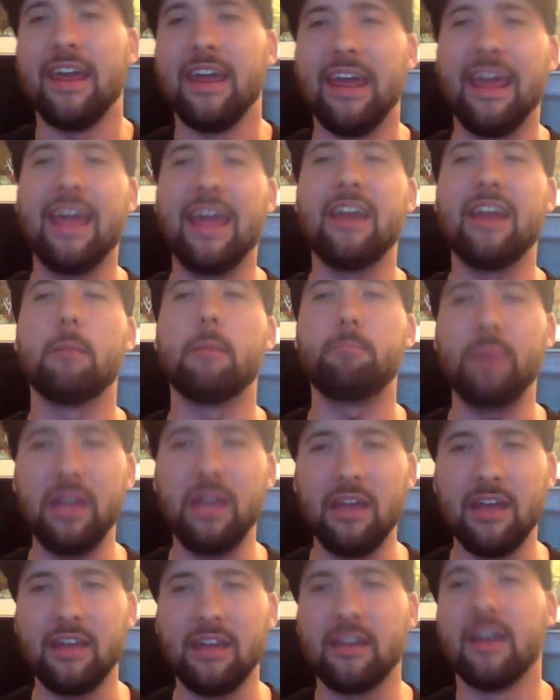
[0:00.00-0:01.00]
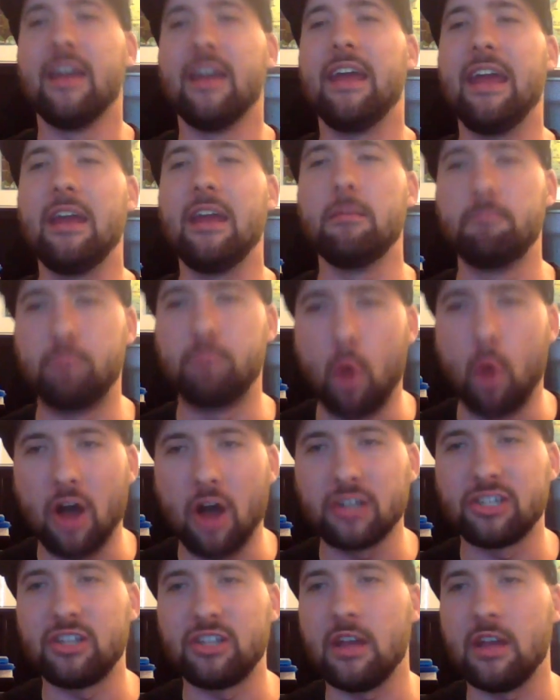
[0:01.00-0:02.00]
in it being in
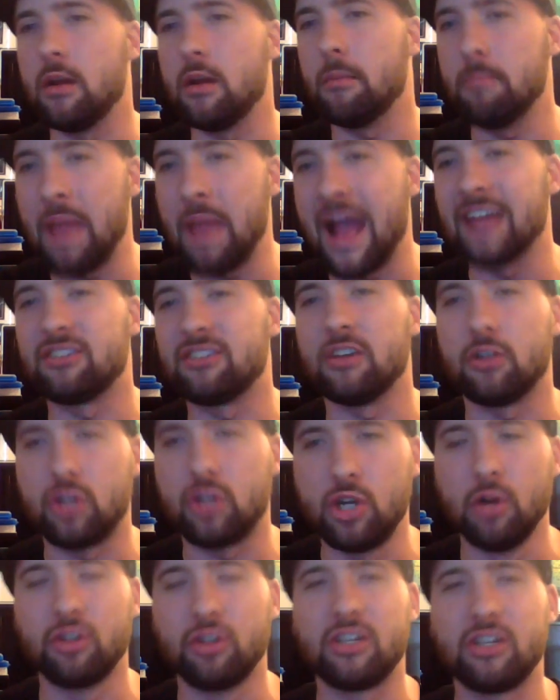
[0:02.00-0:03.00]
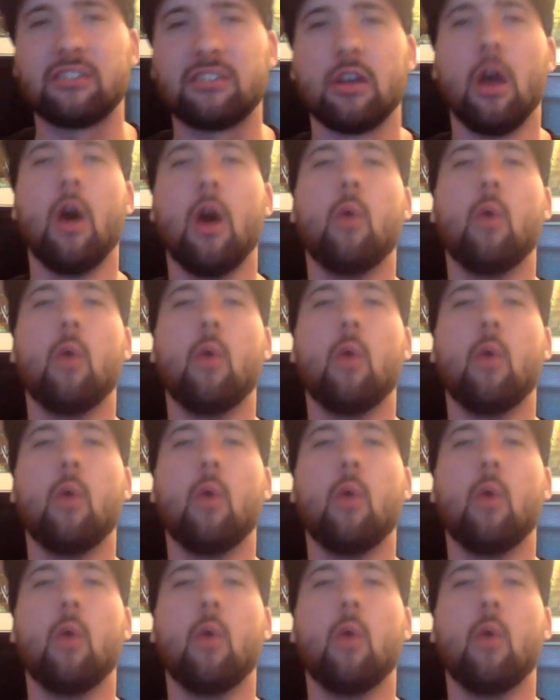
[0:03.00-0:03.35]
Boston, Massachusetts,